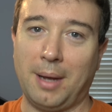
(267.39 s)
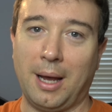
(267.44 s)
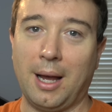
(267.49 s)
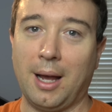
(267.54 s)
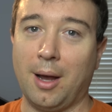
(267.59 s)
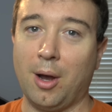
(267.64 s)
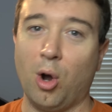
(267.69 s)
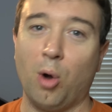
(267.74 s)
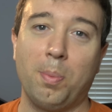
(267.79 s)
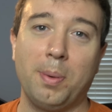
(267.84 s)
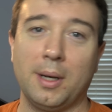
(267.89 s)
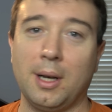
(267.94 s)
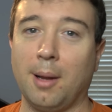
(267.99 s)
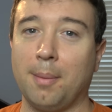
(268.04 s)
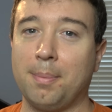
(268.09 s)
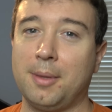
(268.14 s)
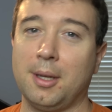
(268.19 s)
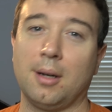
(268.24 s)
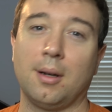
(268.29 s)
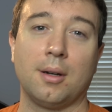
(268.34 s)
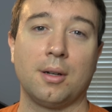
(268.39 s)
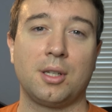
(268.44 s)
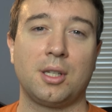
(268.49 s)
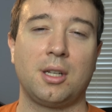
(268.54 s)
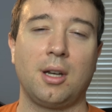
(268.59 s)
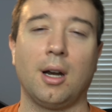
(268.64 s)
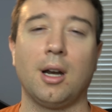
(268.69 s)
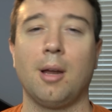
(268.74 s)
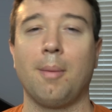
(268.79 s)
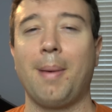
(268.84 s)
opened up their
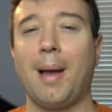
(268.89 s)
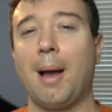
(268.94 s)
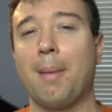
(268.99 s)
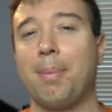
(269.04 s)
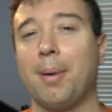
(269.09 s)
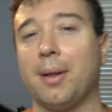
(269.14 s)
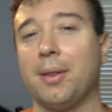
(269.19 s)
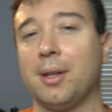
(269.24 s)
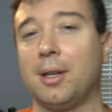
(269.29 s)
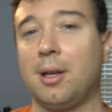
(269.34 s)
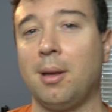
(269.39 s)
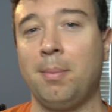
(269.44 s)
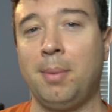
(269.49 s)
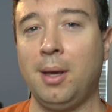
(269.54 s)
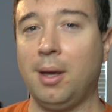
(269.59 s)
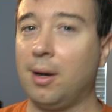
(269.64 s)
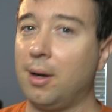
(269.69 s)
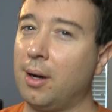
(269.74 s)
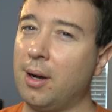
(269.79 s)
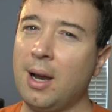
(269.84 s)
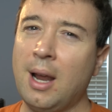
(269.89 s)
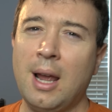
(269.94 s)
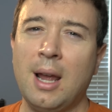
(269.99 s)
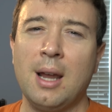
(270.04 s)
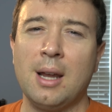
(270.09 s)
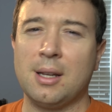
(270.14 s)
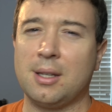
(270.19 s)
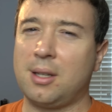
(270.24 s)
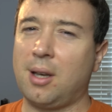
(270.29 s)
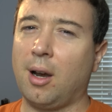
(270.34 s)
startup app on the computer,
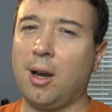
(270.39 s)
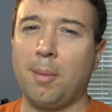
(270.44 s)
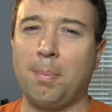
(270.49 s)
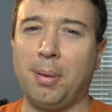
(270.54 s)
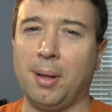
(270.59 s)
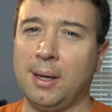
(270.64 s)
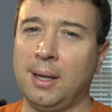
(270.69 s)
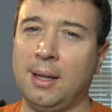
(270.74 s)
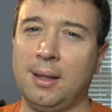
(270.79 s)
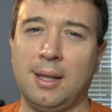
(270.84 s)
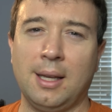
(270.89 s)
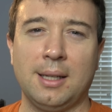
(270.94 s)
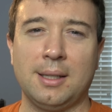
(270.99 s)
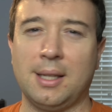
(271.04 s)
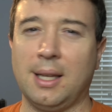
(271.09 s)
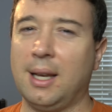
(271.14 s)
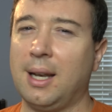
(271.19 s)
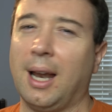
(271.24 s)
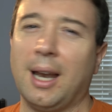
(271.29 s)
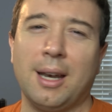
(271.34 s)
started plugging things in.